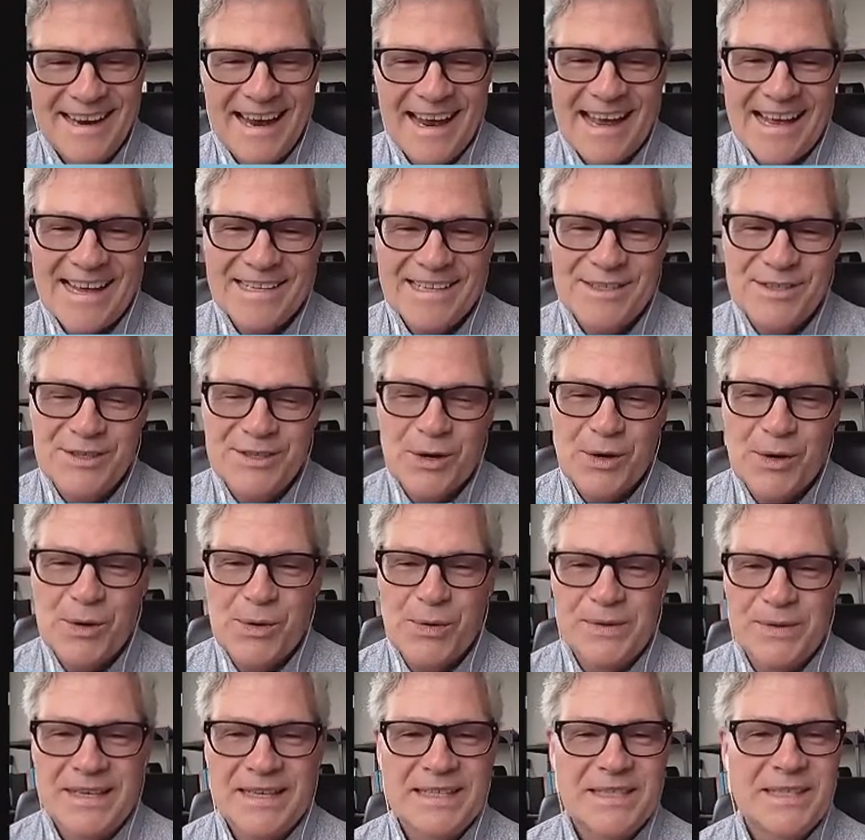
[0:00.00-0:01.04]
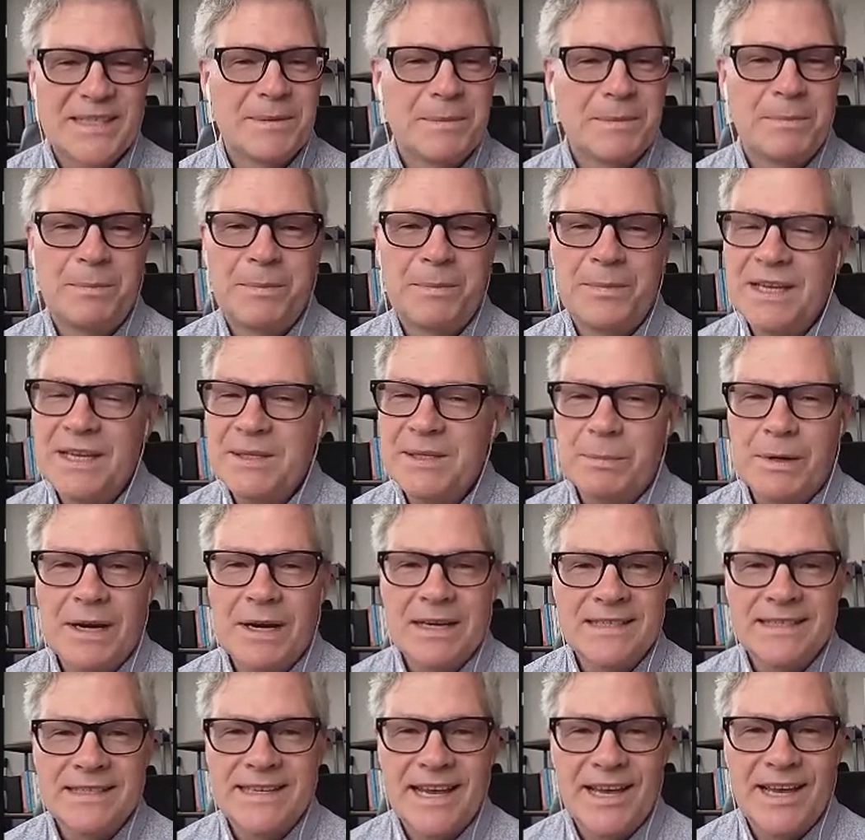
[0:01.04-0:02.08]
And so this
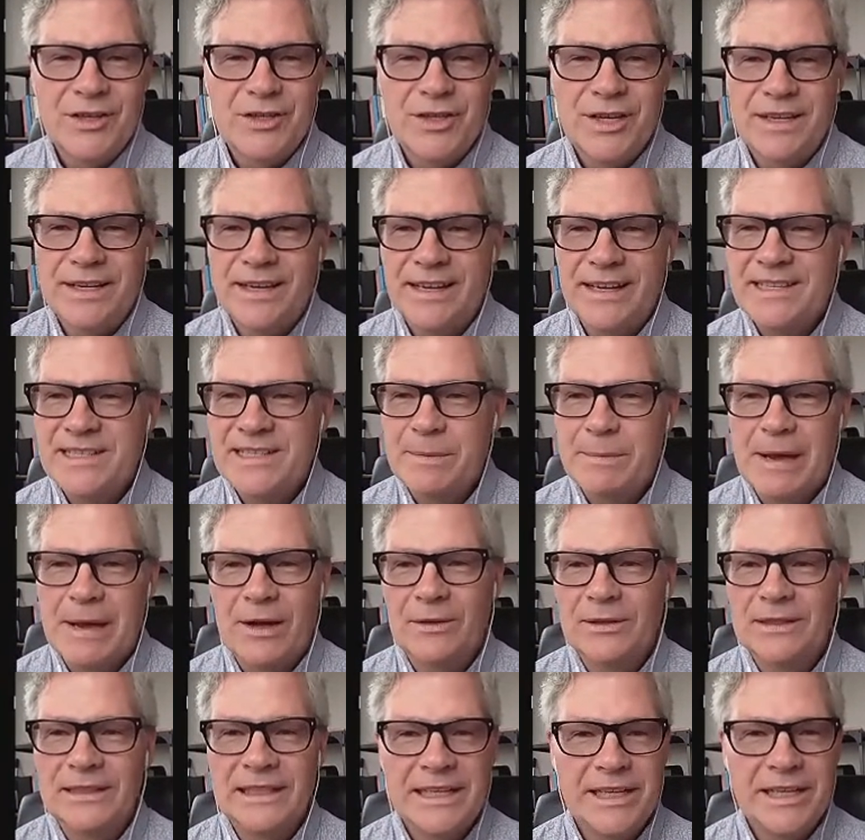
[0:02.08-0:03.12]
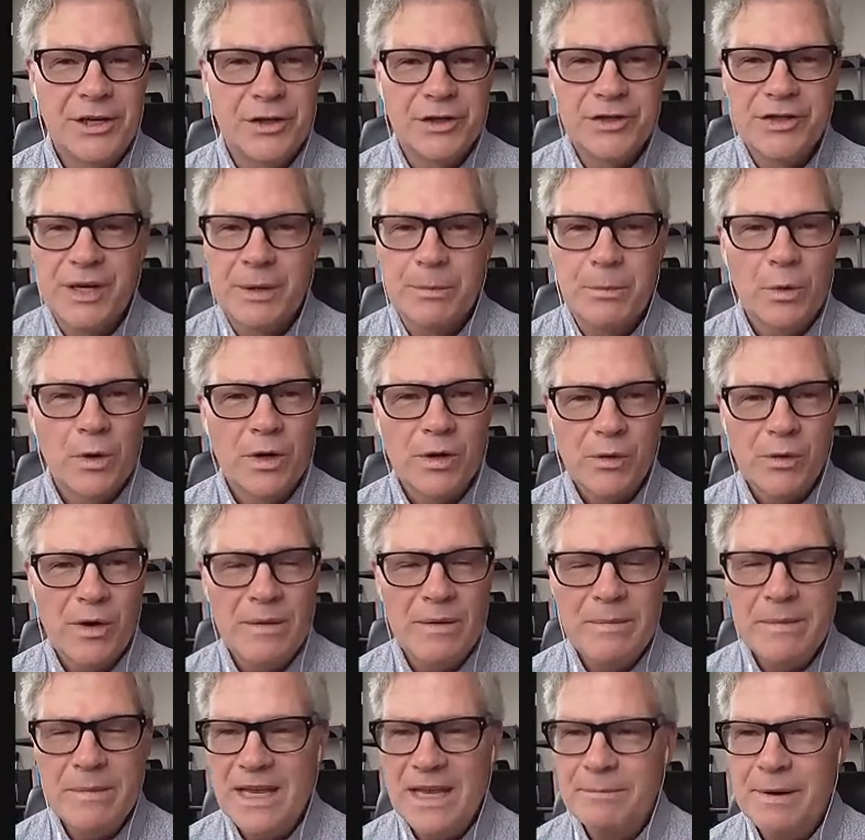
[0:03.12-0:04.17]
presentation is about leadership. What do we
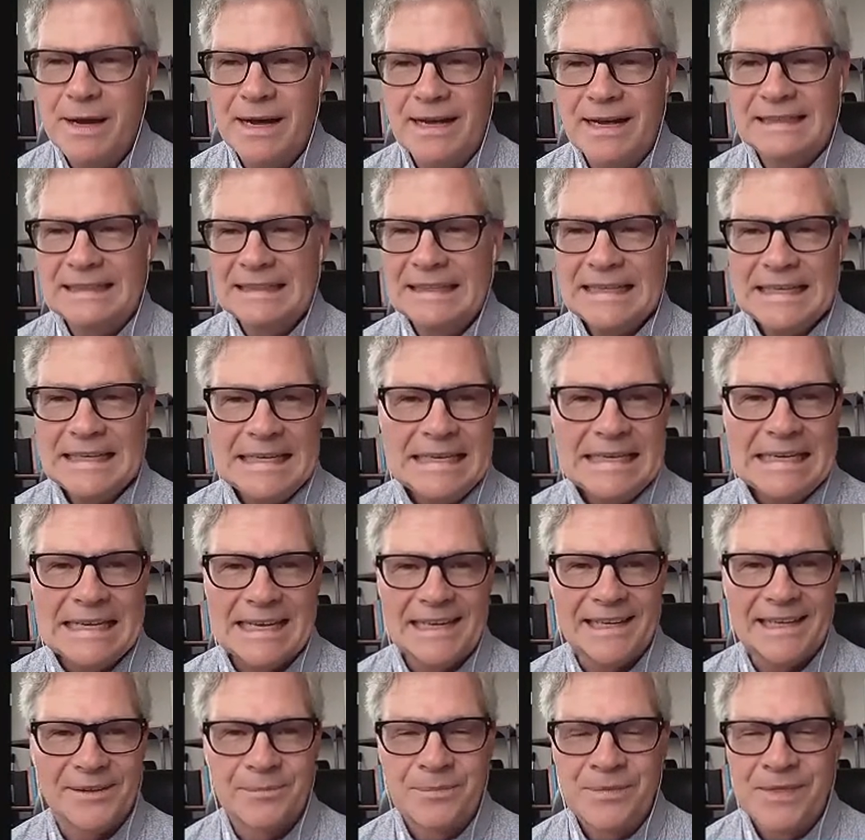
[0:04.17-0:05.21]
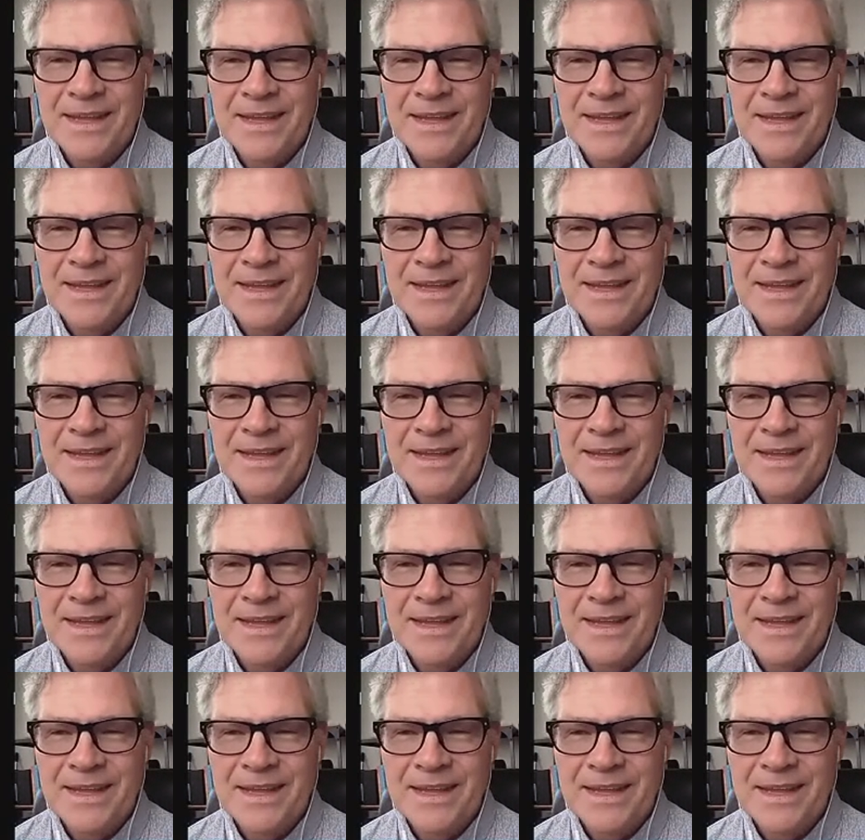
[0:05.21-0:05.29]
mean by leading?